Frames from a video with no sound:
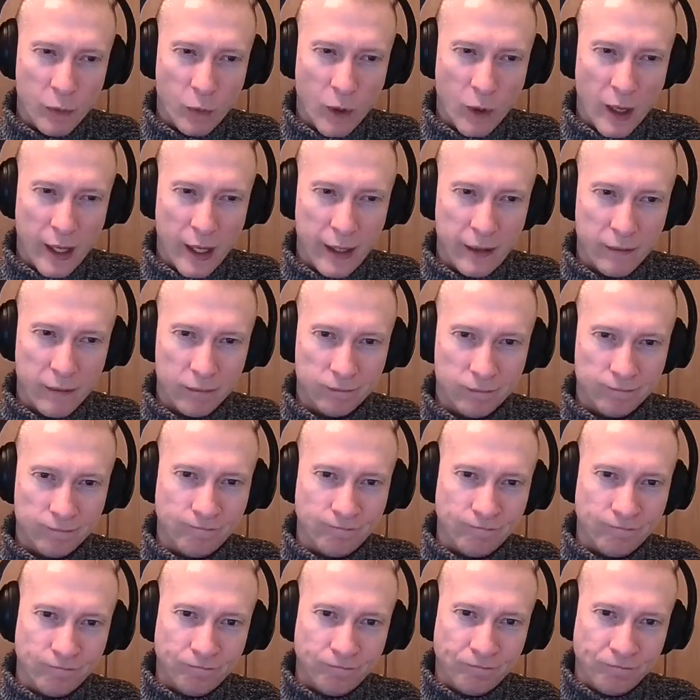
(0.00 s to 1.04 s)
and went,
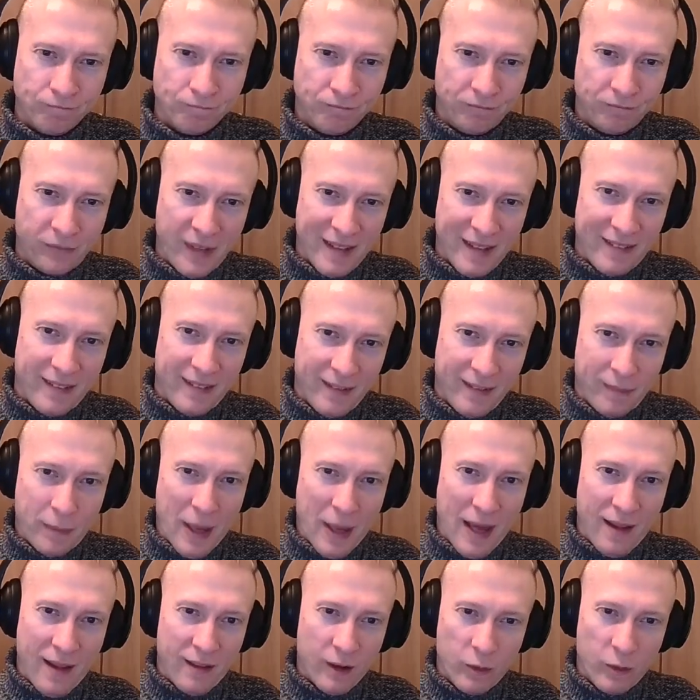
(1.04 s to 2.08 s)
this is
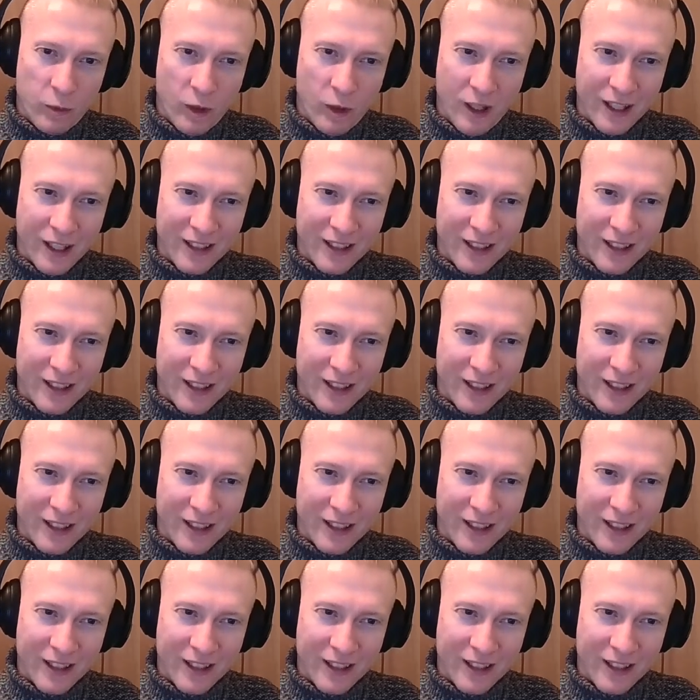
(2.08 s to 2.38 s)
better than what